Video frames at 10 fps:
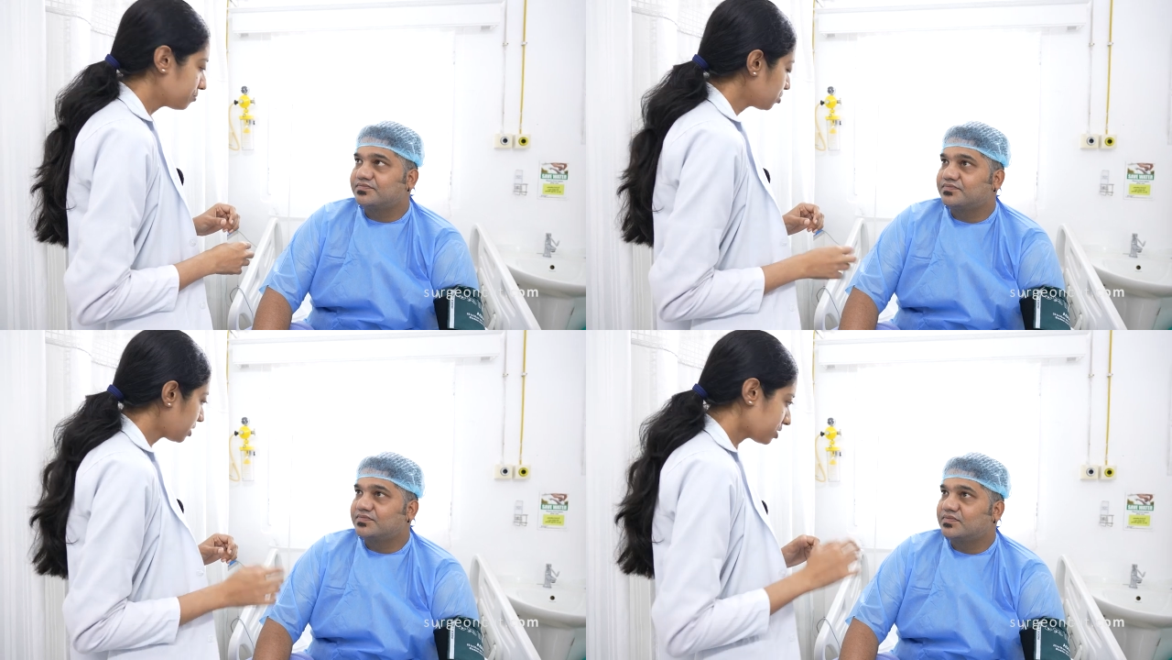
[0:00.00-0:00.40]

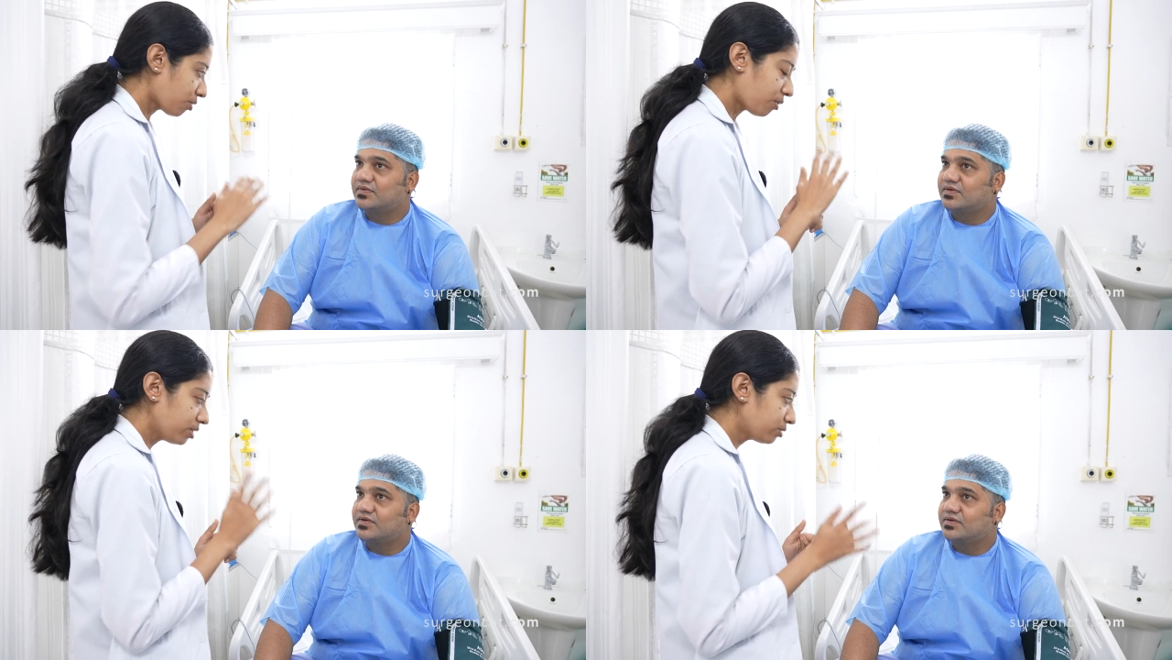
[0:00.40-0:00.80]
Speaker 1: So
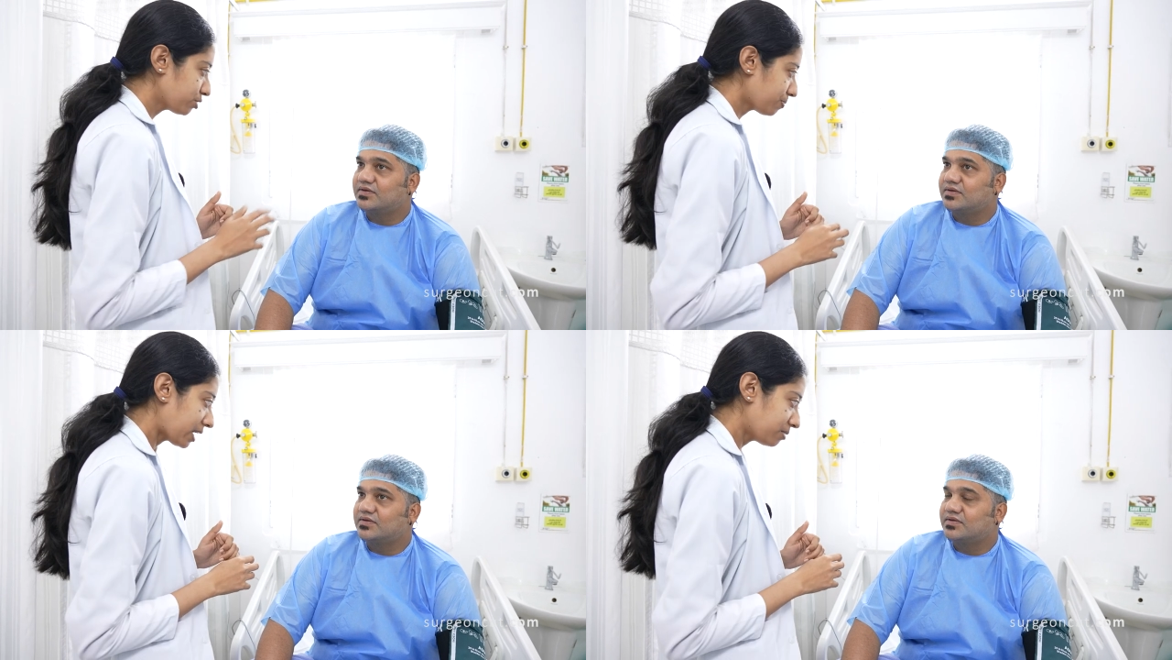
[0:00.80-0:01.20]
yes, all
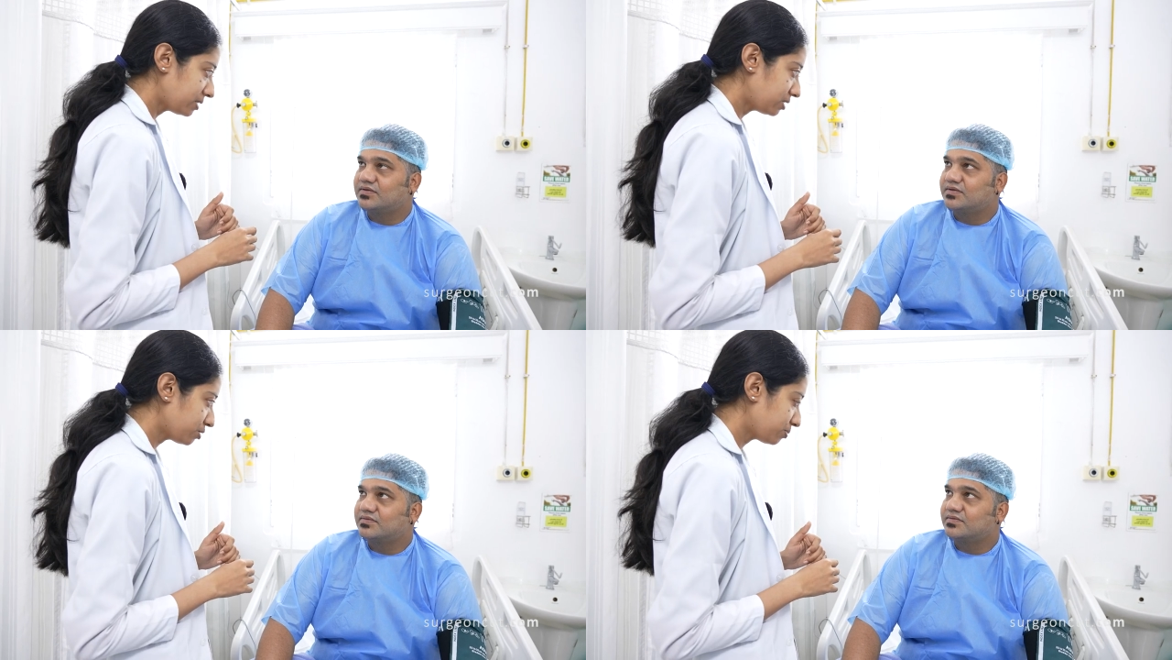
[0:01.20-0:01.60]
those
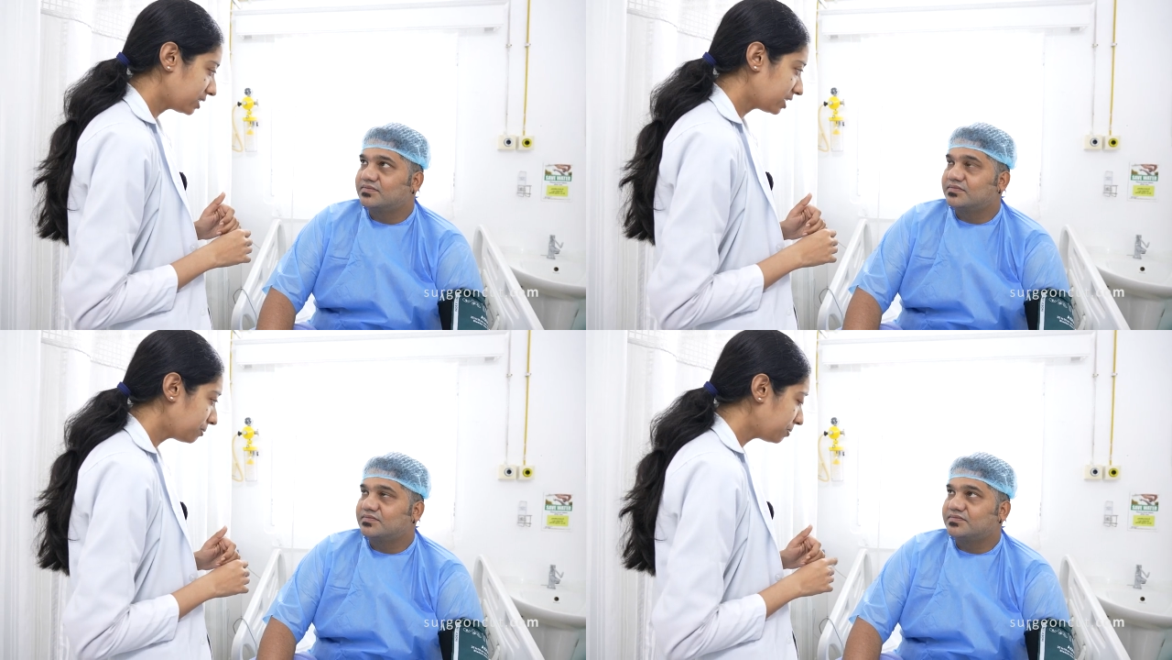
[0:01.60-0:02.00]
parameters
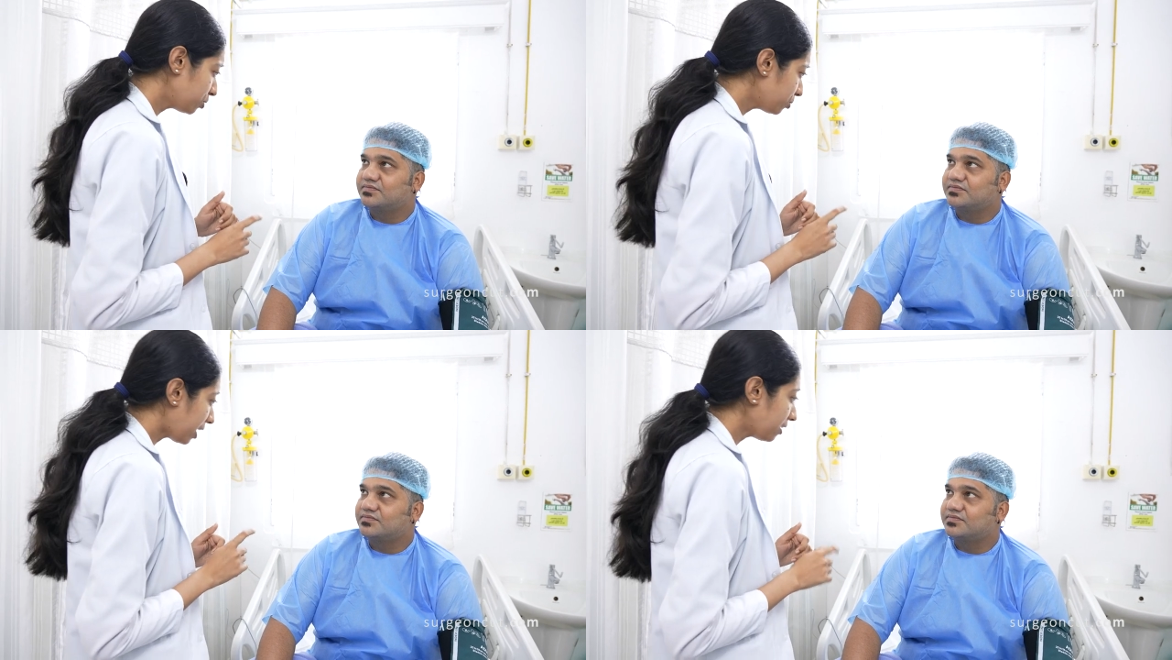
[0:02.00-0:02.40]
we'll
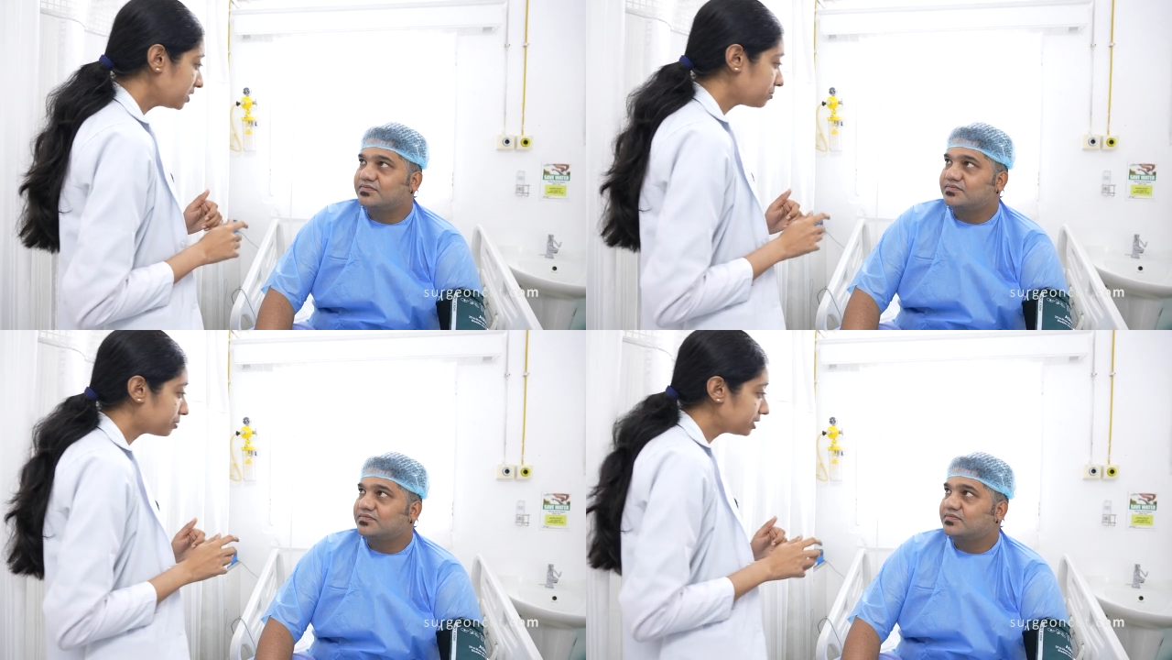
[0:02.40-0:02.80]
keep. And do you
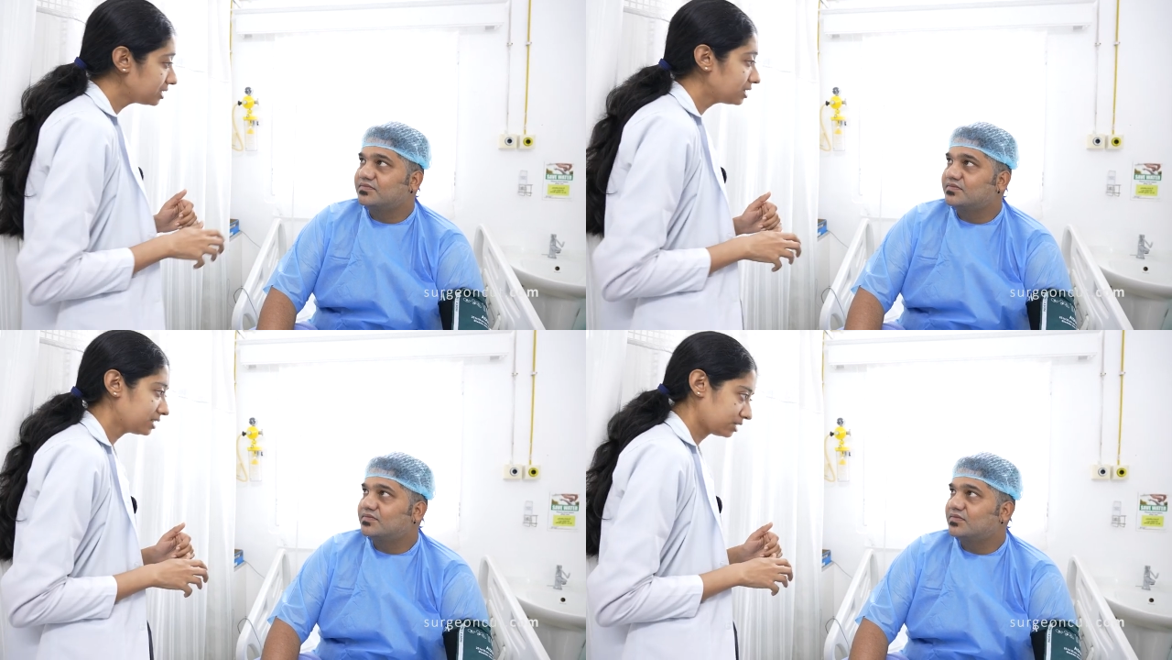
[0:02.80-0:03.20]
have any
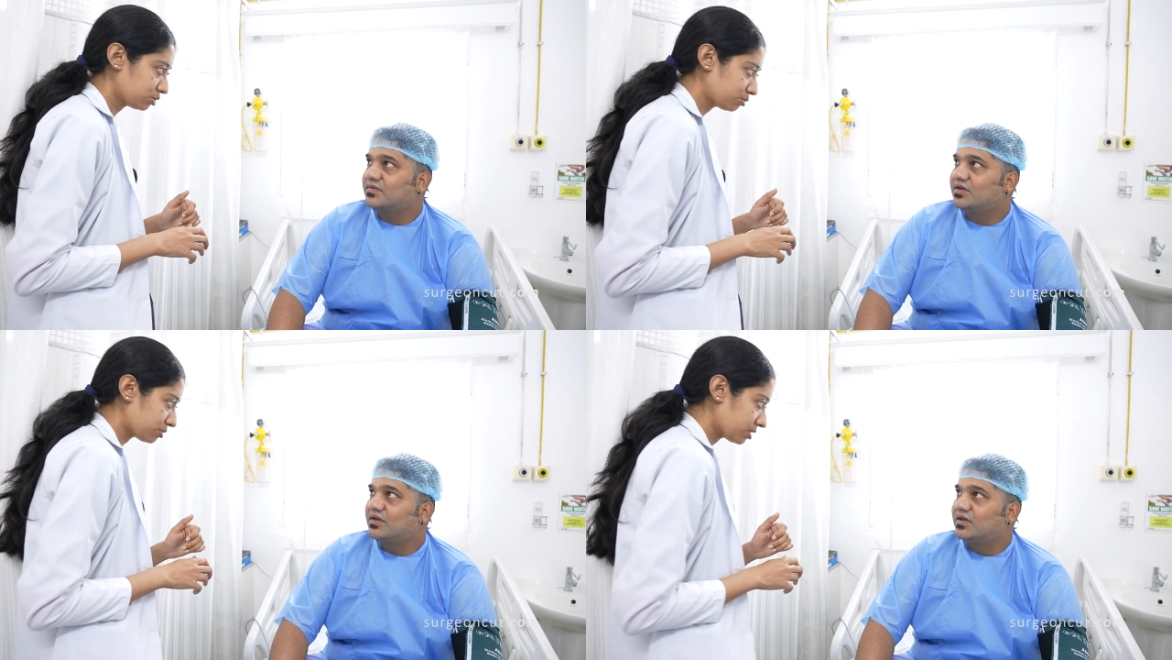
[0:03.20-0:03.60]
breathing
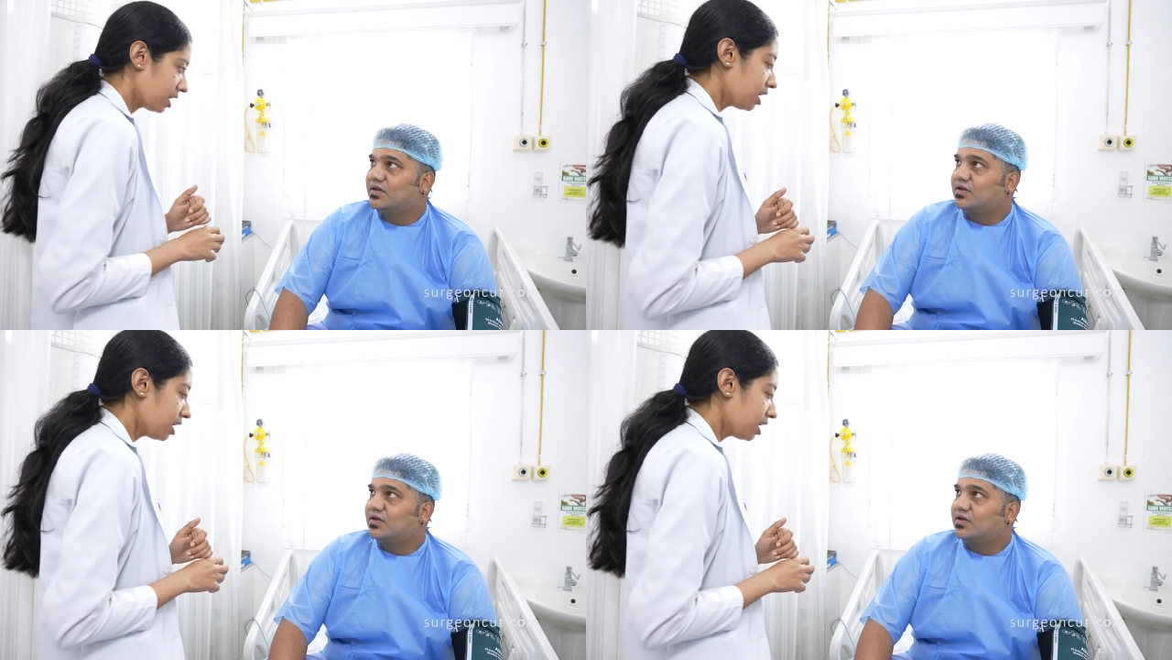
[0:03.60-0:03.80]
issues?